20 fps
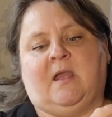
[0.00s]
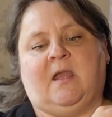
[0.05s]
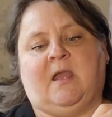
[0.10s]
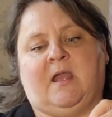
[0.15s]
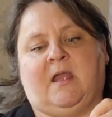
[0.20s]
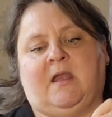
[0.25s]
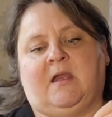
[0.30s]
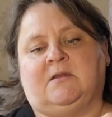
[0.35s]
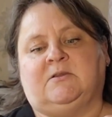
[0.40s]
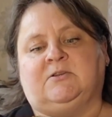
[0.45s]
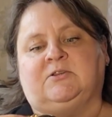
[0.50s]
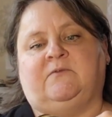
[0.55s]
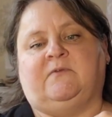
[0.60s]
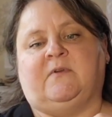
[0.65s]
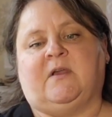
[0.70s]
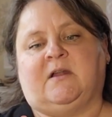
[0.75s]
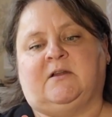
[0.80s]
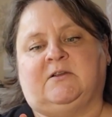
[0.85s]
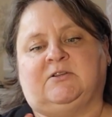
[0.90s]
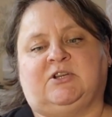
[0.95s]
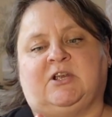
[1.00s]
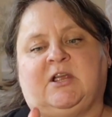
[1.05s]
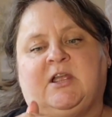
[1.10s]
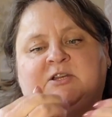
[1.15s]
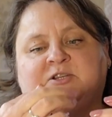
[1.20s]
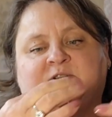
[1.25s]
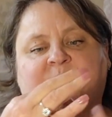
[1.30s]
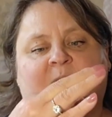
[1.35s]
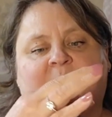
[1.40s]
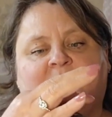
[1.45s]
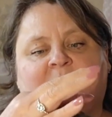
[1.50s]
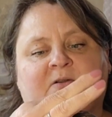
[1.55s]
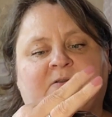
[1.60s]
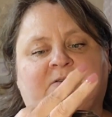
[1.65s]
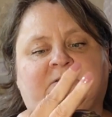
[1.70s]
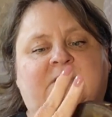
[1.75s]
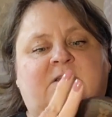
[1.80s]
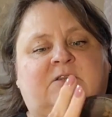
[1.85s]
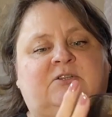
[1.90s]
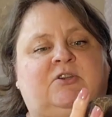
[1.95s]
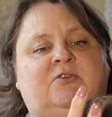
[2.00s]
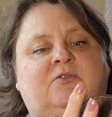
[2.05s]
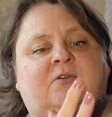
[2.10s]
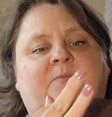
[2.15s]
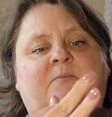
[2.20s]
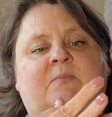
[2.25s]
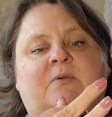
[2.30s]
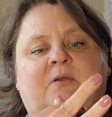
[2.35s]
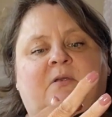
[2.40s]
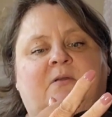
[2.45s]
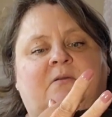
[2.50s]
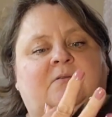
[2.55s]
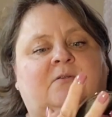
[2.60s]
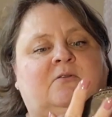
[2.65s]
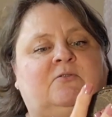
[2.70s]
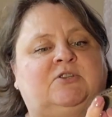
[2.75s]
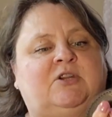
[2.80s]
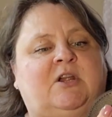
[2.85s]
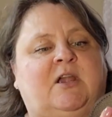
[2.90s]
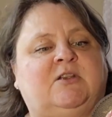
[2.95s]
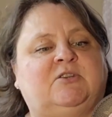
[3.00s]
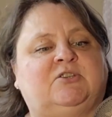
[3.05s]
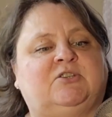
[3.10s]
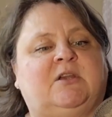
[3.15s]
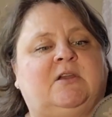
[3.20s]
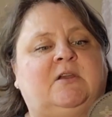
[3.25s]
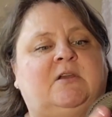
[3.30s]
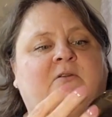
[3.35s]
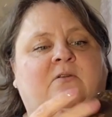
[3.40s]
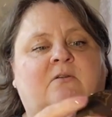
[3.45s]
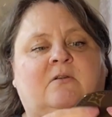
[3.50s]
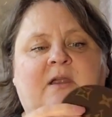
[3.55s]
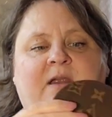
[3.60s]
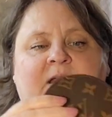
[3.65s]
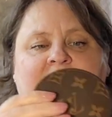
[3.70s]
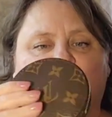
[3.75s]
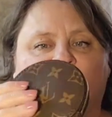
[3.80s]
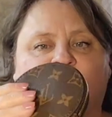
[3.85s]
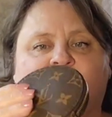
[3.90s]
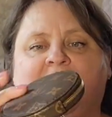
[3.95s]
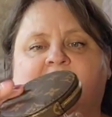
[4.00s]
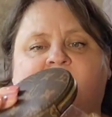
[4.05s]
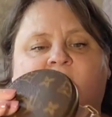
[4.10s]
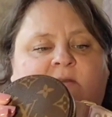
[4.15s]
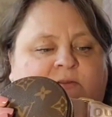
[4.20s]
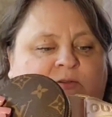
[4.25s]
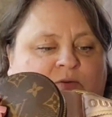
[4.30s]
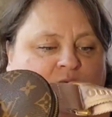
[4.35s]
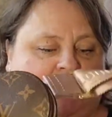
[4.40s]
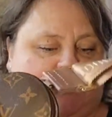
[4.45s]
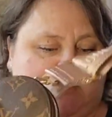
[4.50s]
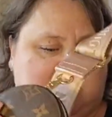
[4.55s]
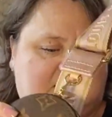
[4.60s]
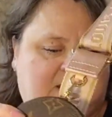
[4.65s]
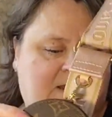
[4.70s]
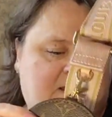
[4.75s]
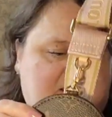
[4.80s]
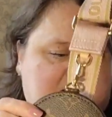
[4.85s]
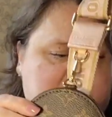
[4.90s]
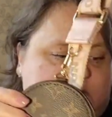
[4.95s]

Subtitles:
And you've got a change purse that you can put your change in or anything else really.